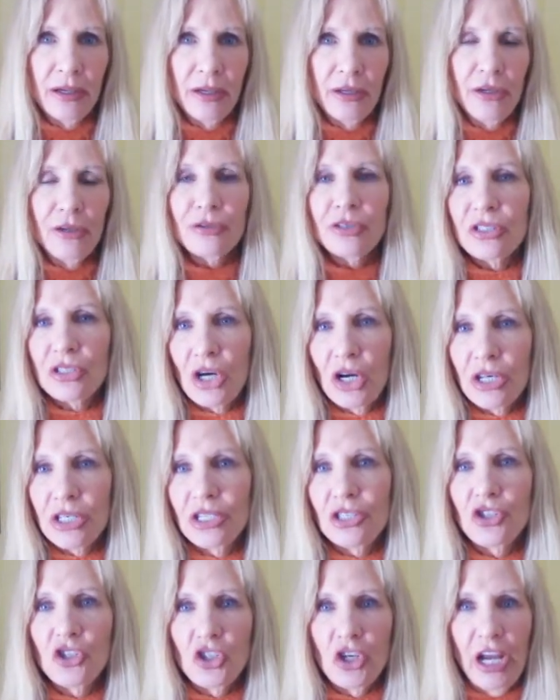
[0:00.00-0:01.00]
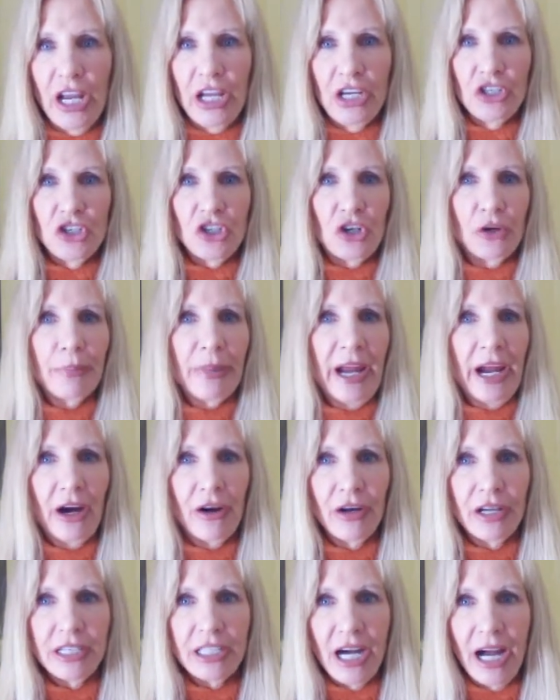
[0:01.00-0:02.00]
you start to change your
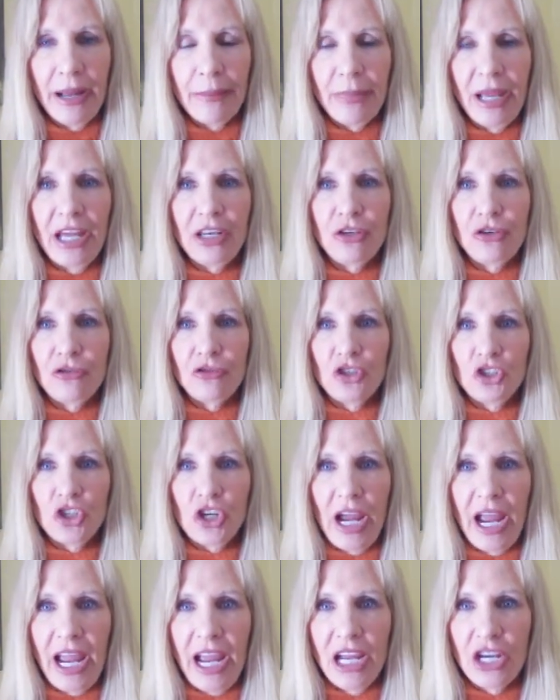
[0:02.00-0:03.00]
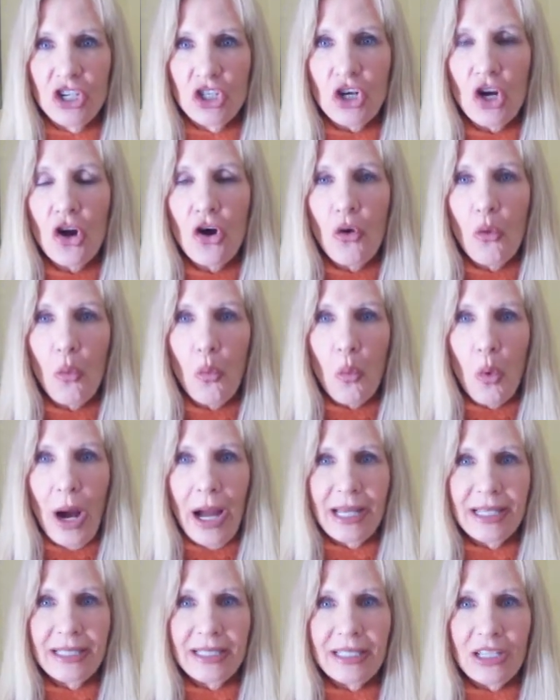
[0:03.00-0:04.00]
paradigm and you change
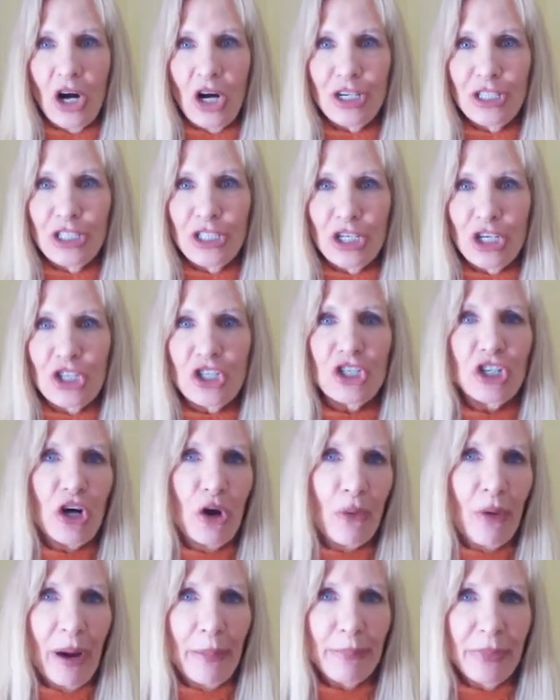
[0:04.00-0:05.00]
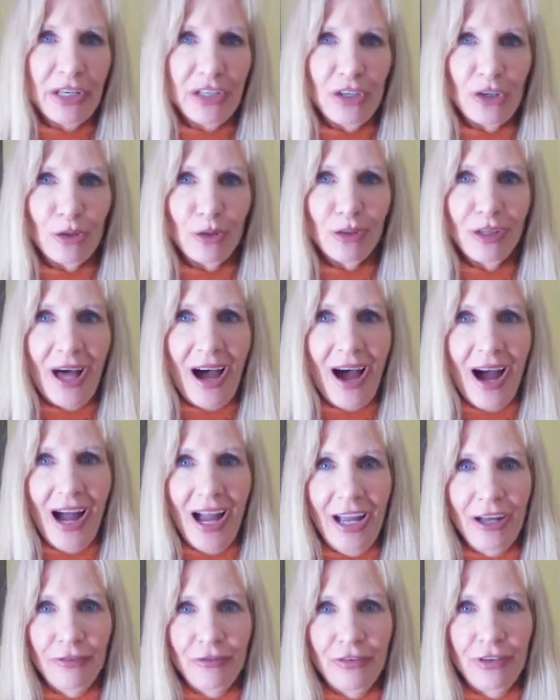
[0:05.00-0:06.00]
what starts to show up in your
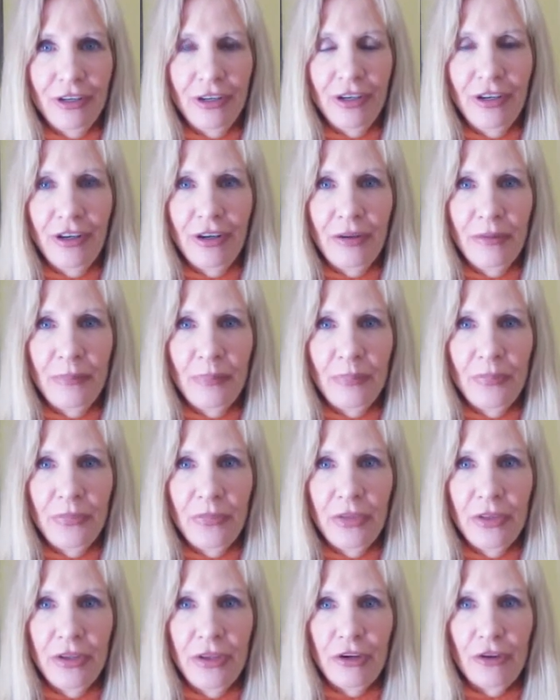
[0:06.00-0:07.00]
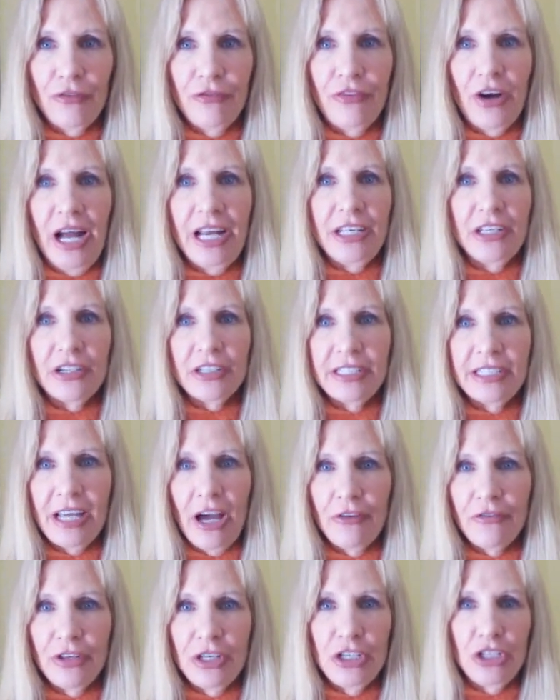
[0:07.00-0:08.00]
life. You'll find
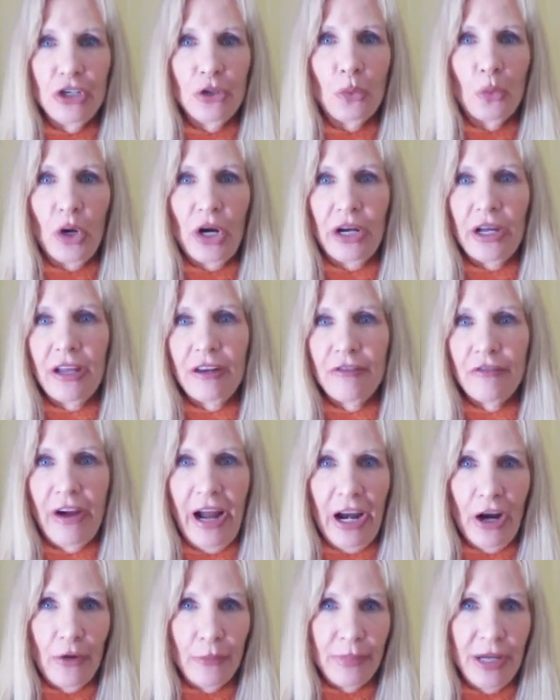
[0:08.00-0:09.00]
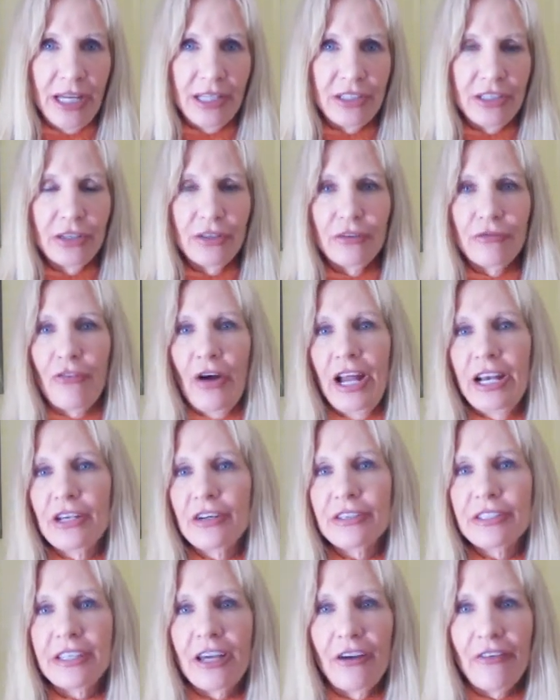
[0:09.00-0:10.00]
yourself in new work environments. You'll find
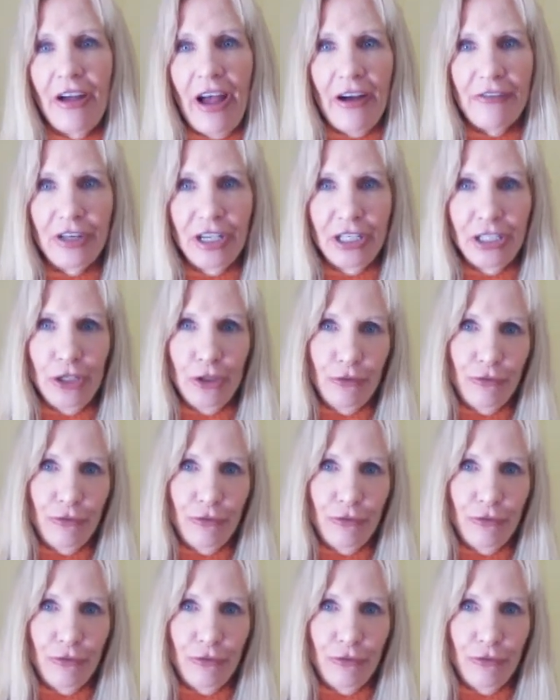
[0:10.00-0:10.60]
yourself having new